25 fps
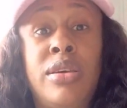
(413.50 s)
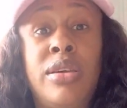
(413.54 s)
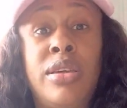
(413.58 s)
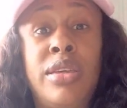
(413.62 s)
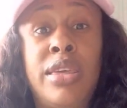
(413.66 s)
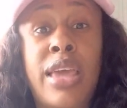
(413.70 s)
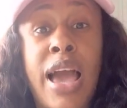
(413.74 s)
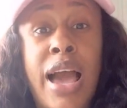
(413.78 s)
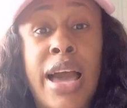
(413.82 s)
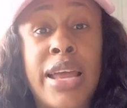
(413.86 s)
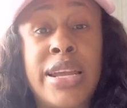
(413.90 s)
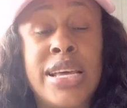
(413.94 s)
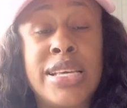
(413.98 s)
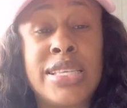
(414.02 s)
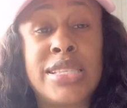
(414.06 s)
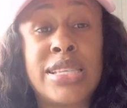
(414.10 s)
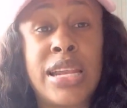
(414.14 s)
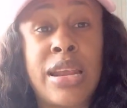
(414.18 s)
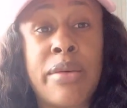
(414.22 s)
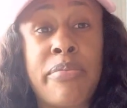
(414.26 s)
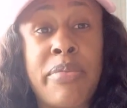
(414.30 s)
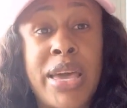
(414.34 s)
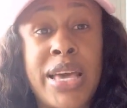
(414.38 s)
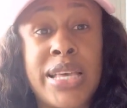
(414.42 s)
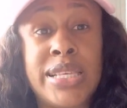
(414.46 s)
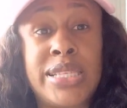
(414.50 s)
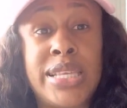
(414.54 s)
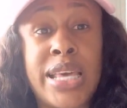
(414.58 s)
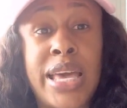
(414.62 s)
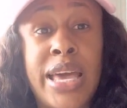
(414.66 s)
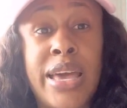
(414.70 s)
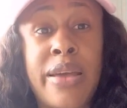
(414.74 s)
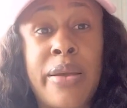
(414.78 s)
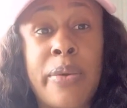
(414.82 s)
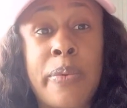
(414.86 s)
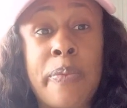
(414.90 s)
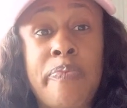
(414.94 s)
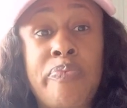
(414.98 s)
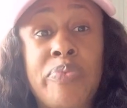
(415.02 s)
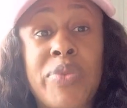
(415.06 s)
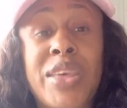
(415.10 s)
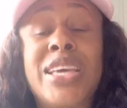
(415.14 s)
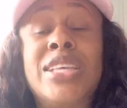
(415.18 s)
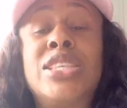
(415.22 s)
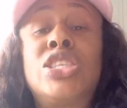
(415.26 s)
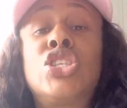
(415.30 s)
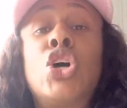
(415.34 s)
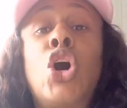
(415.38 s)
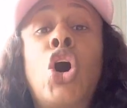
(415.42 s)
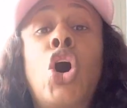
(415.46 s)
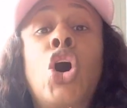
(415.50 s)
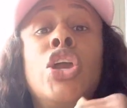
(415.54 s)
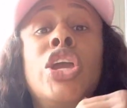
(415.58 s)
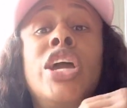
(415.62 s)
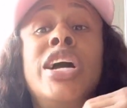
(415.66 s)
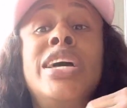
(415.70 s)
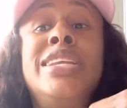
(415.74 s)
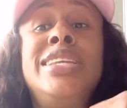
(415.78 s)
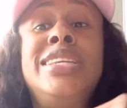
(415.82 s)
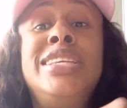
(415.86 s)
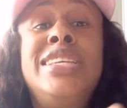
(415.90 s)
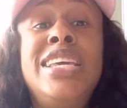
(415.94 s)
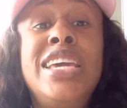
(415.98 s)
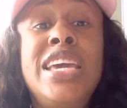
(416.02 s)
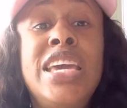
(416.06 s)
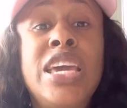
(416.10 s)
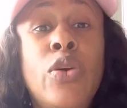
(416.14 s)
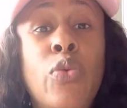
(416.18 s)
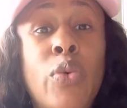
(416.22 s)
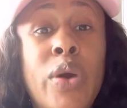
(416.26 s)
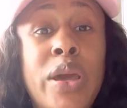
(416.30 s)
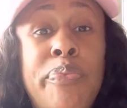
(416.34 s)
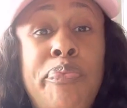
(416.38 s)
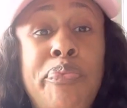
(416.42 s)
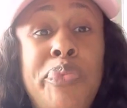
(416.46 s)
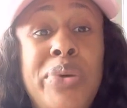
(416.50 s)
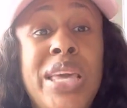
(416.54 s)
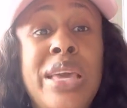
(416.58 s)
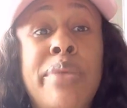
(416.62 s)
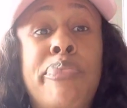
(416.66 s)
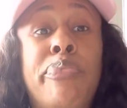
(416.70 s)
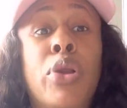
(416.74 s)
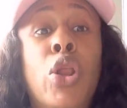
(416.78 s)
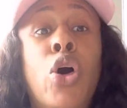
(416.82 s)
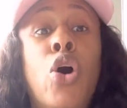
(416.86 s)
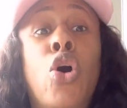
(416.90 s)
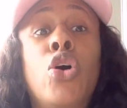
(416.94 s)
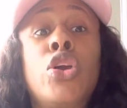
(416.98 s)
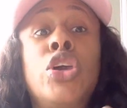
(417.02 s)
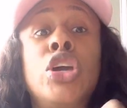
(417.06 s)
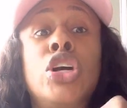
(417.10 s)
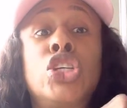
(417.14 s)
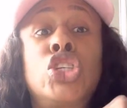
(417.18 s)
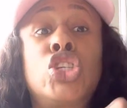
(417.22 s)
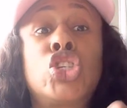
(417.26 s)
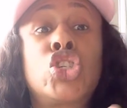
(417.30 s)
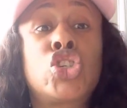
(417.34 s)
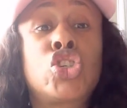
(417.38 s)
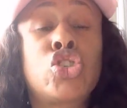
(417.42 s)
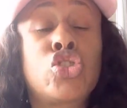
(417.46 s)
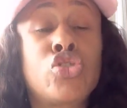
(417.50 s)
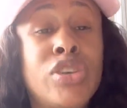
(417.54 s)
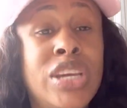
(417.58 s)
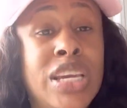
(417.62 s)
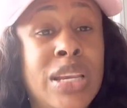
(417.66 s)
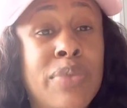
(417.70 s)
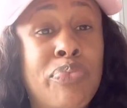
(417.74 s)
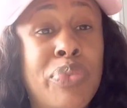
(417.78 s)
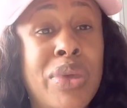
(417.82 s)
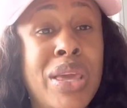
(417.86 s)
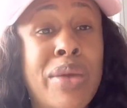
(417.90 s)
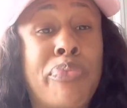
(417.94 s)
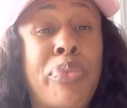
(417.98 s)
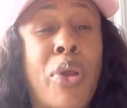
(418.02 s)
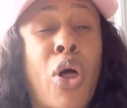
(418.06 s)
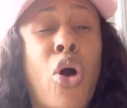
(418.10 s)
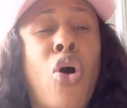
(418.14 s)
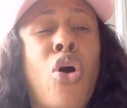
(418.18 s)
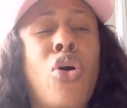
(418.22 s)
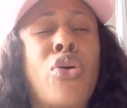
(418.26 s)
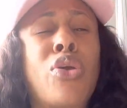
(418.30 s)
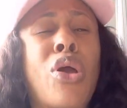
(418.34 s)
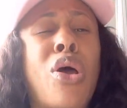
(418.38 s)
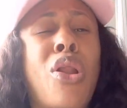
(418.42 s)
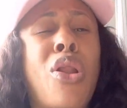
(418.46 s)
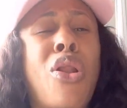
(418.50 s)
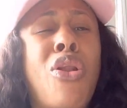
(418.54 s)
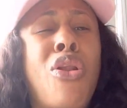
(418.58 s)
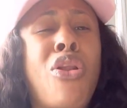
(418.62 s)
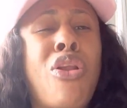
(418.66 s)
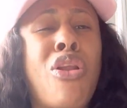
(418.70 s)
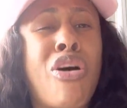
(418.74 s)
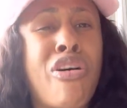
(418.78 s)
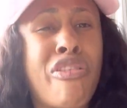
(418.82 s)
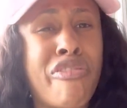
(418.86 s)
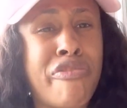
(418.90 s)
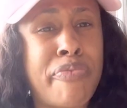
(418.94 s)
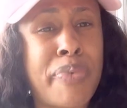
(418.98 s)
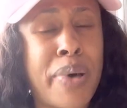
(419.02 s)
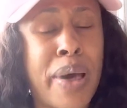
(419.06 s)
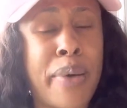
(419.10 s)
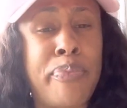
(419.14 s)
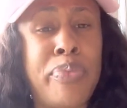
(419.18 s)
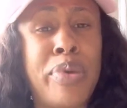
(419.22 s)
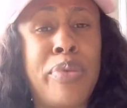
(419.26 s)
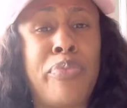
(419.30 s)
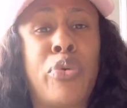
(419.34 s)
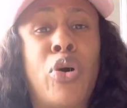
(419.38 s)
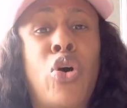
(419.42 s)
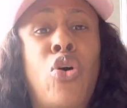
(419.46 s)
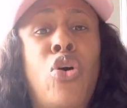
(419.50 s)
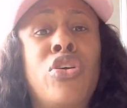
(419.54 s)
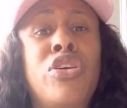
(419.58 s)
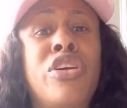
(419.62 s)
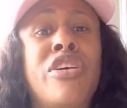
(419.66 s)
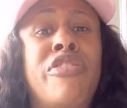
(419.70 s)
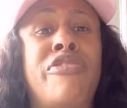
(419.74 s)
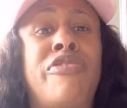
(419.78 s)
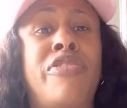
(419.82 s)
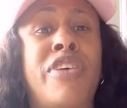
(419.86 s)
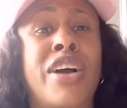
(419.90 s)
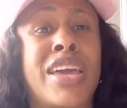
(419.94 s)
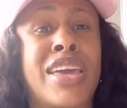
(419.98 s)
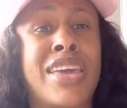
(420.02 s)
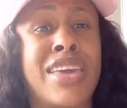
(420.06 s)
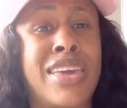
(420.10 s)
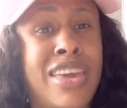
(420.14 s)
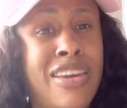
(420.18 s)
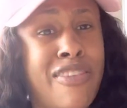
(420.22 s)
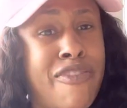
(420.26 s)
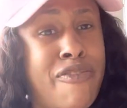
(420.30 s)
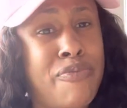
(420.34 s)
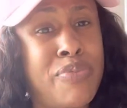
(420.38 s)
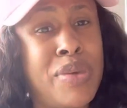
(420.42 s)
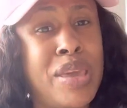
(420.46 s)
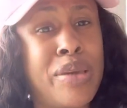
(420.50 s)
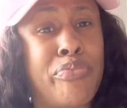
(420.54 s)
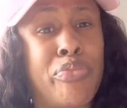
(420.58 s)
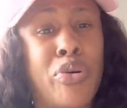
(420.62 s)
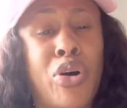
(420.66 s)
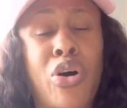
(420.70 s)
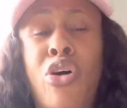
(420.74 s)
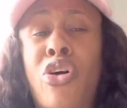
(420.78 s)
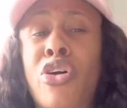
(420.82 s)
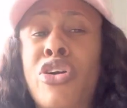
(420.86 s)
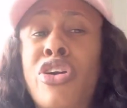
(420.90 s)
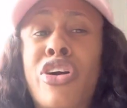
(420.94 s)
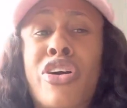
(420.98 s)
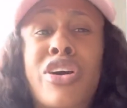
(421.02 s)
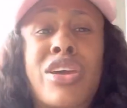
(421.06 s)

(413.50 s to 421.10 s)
You understand what I'm saying? It's how you deal with people, how you treat people, how you love for people, how you forgive people, how you